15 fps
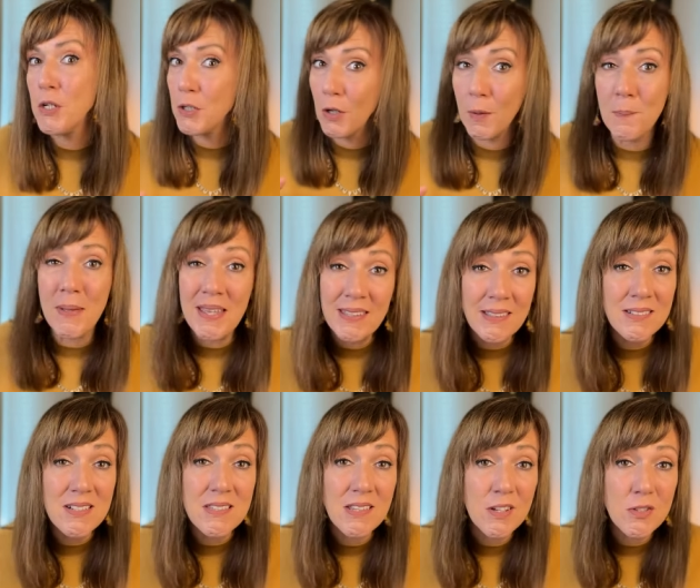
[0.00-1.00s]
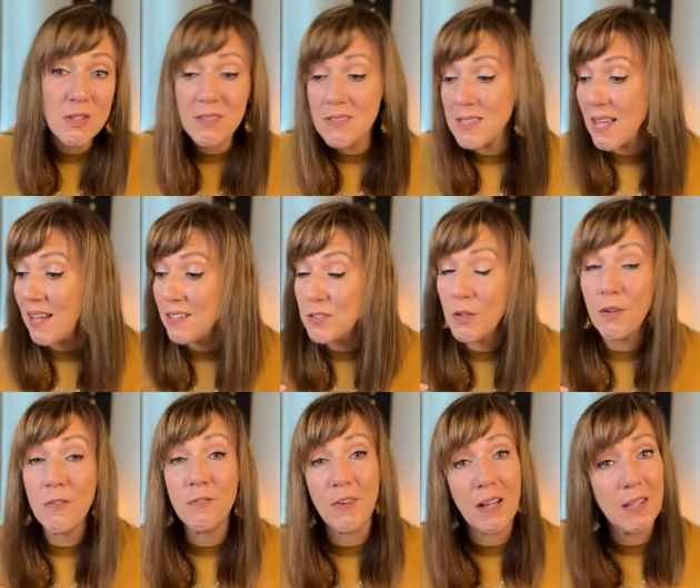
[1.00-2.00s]
You're making decisions and you're
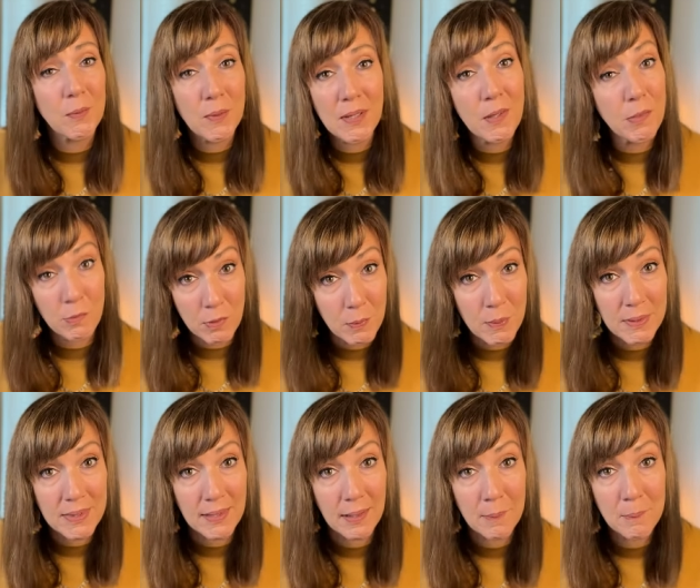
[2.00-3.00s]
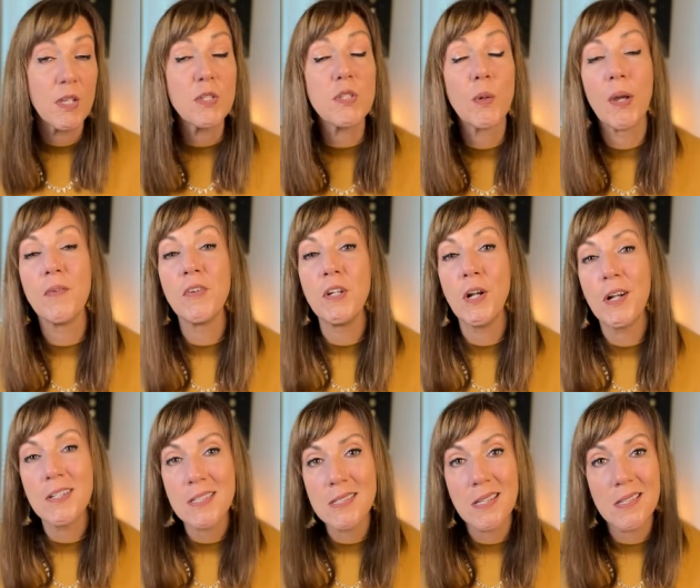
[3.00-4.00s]
following through with them. So if a
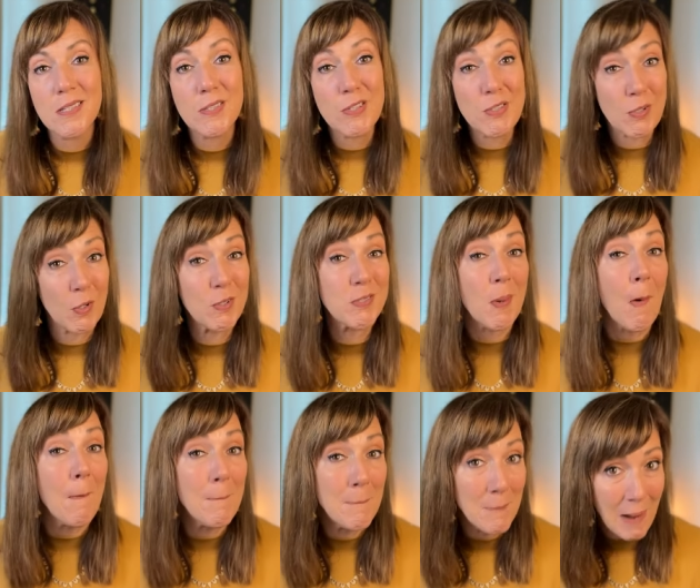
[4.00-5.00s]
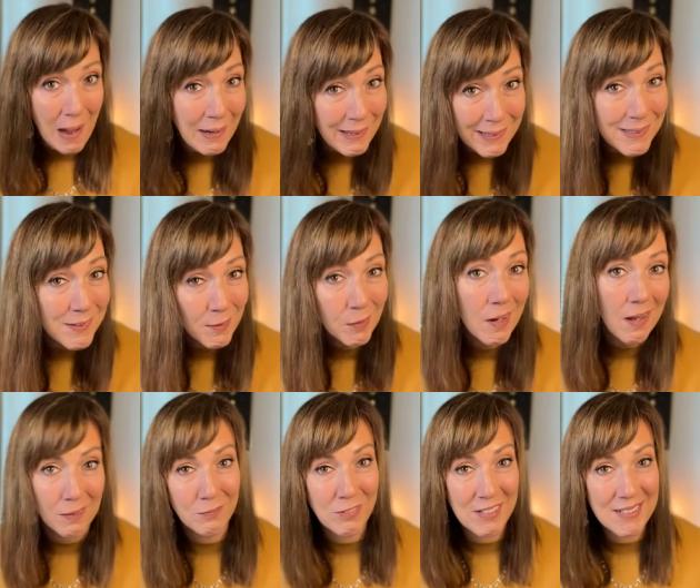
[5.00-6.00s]
narcissist starts mocking your
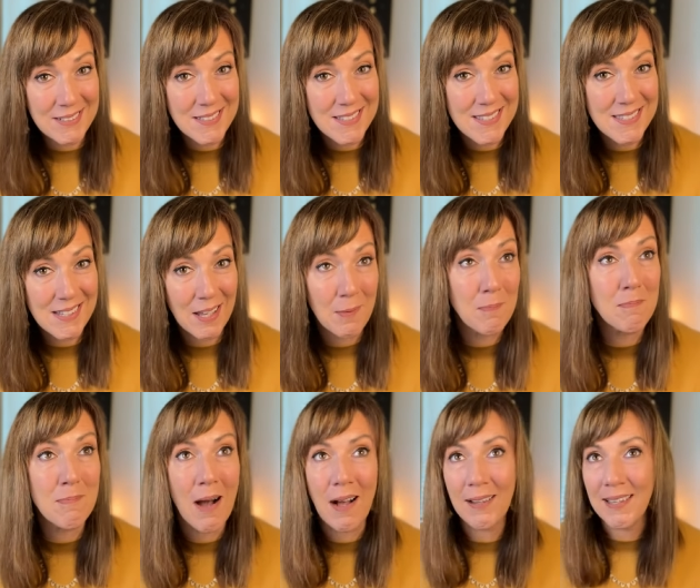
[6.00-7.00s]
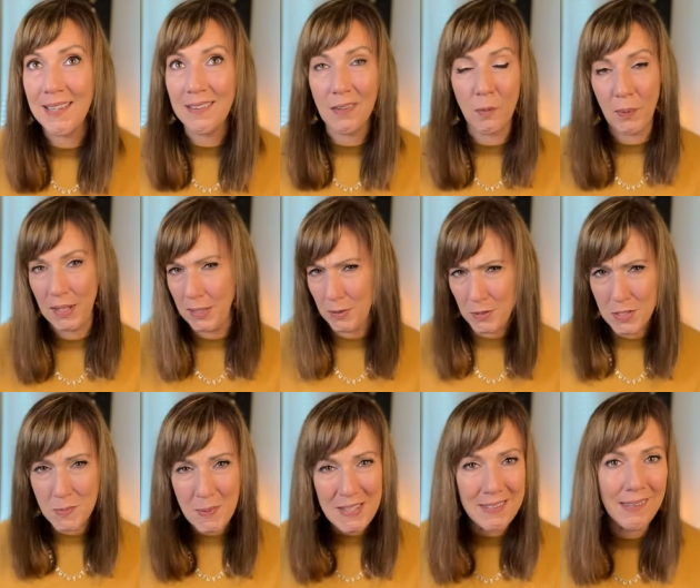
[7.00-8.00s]
confidence and mocking the way you're
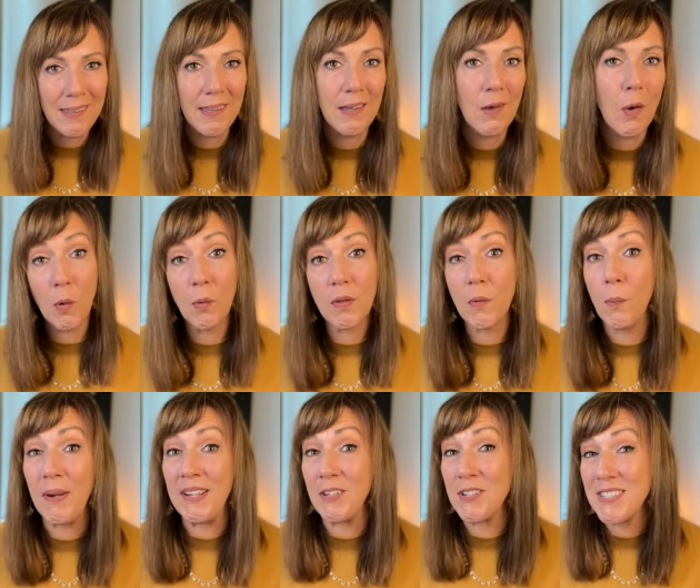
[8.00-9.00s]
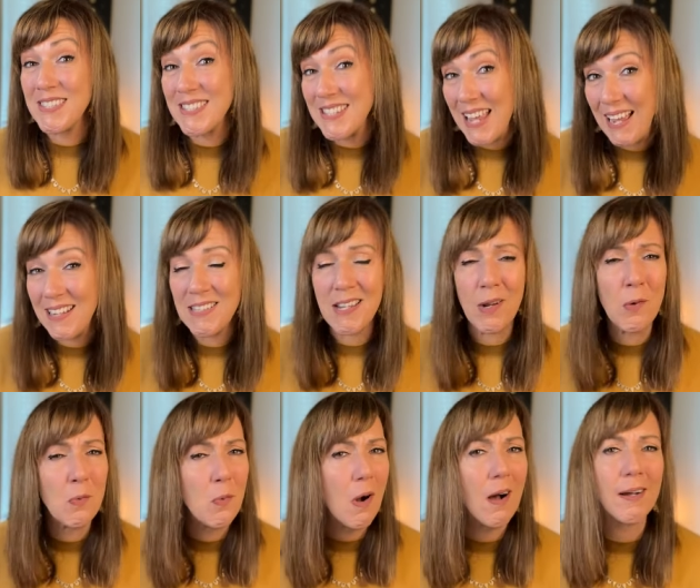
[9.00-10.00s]
speaking or the way you're
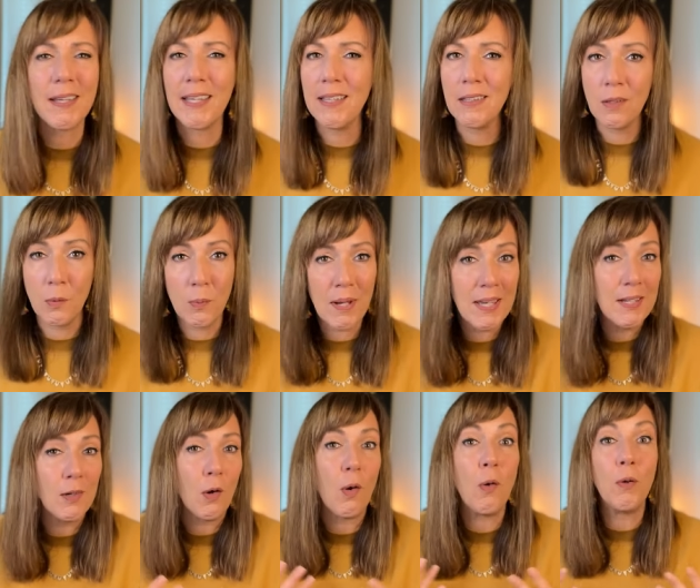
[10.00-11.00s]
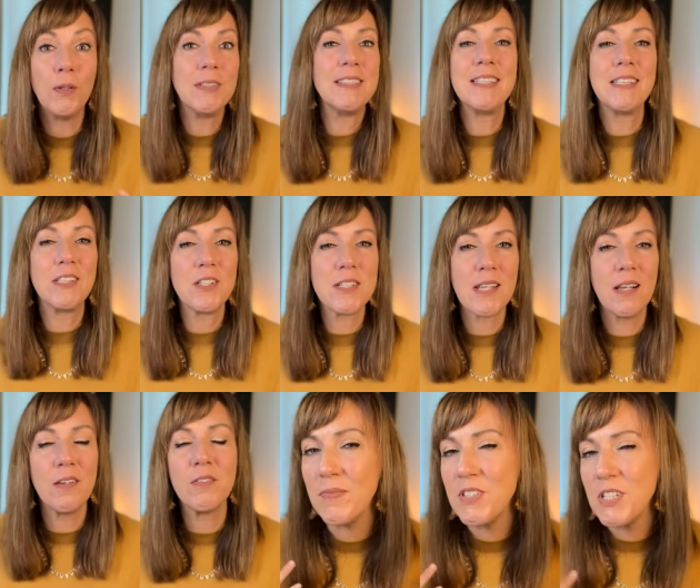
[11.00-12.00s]
standing, walking, the way you're holding
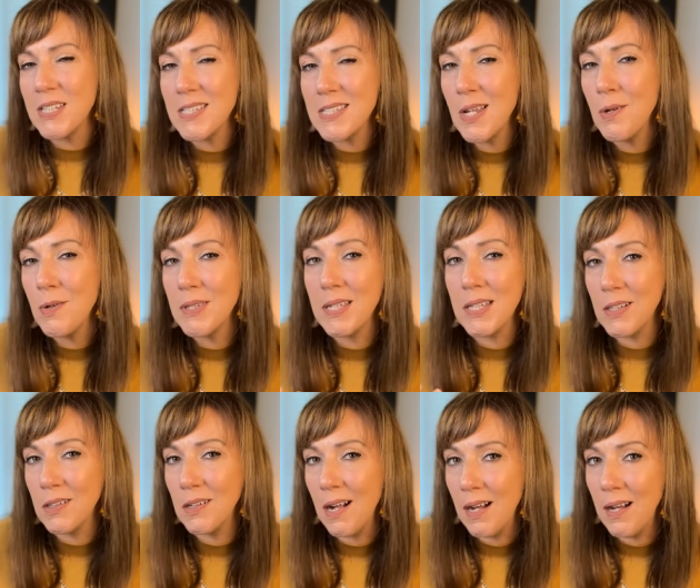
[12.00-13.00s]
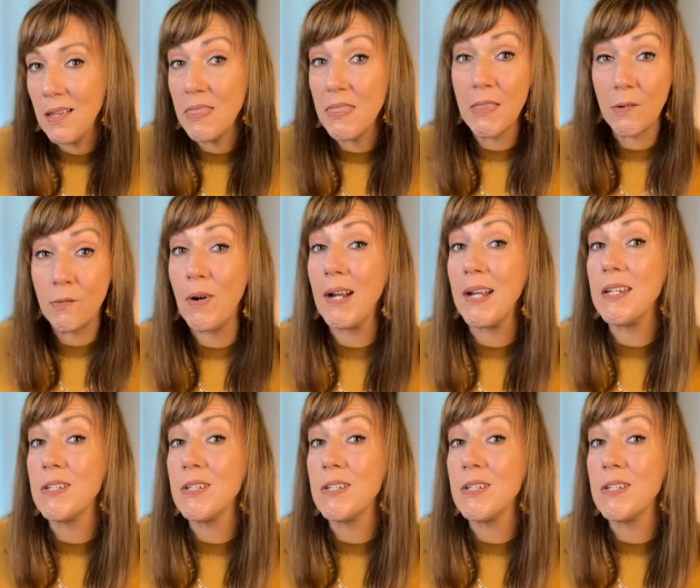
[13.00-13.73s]
yourself, just know that you're on the right